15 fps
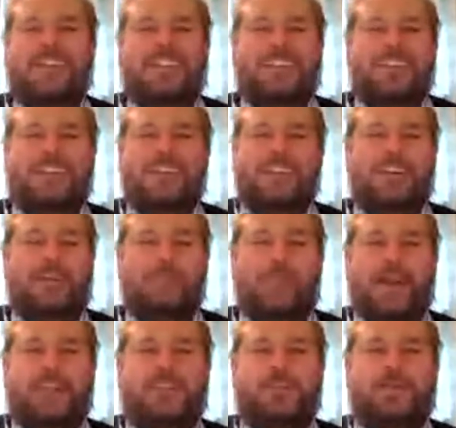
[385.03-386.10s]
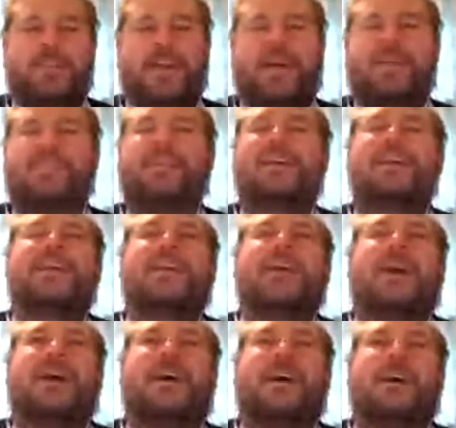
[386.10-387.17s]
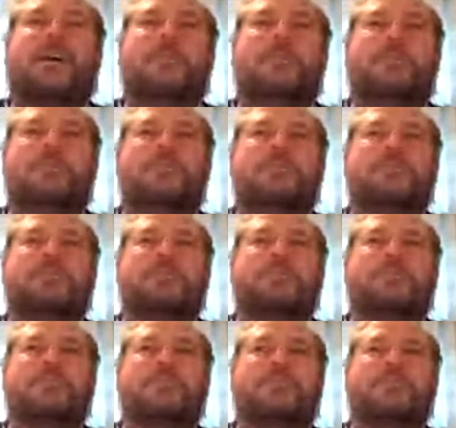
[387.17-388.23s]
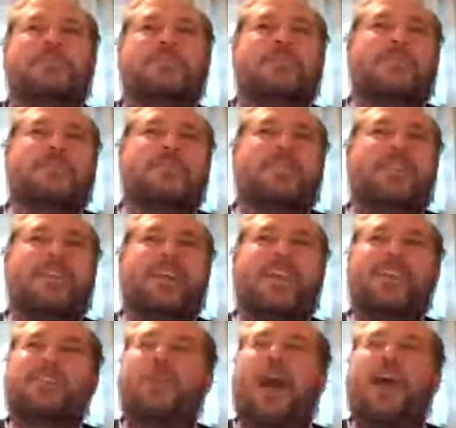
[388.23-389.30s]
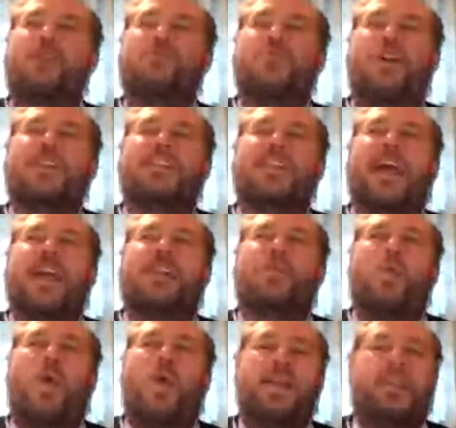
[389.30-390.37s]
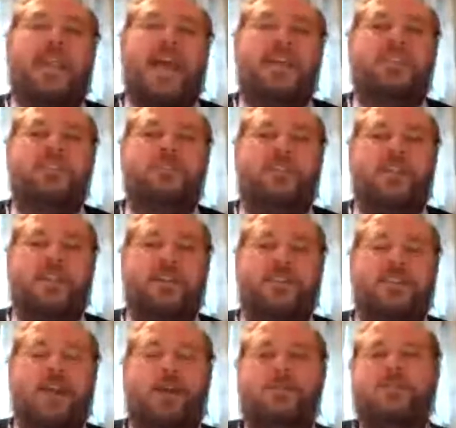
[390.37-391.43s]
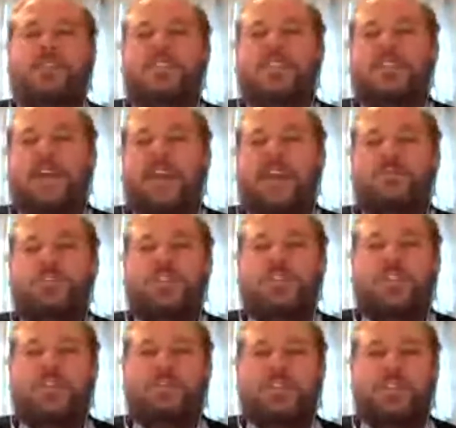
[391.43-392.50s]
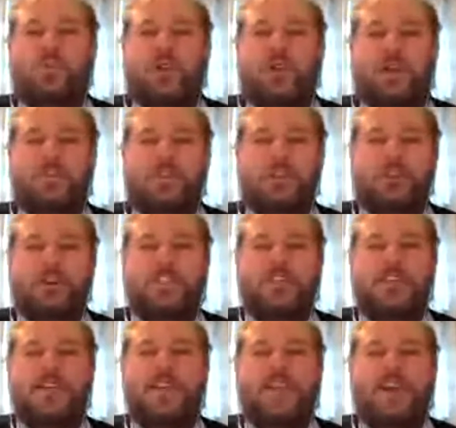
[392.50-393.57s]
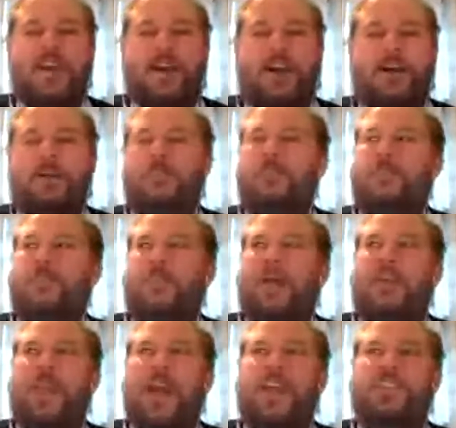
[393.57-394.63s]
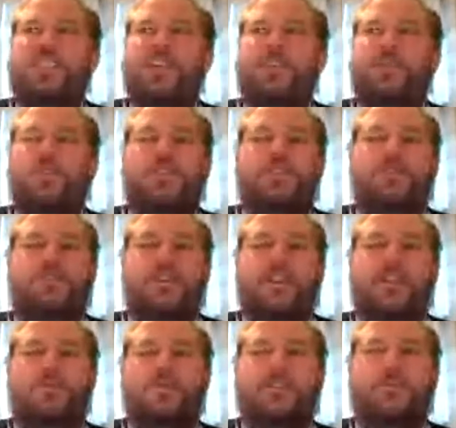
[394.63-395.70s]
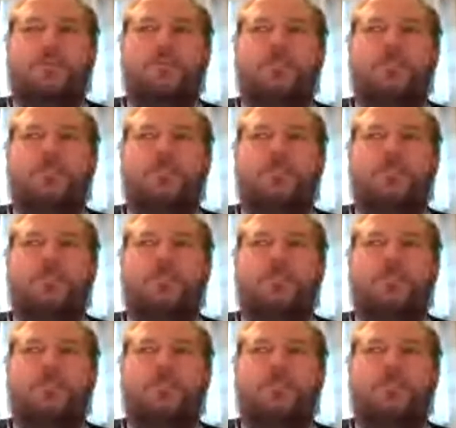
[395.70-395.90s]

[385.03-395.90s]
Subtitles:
you could have done better with that. Um, Ironically, I quite like the villain. Now, I guess we should give a spoiler alert. I actually thought the villain was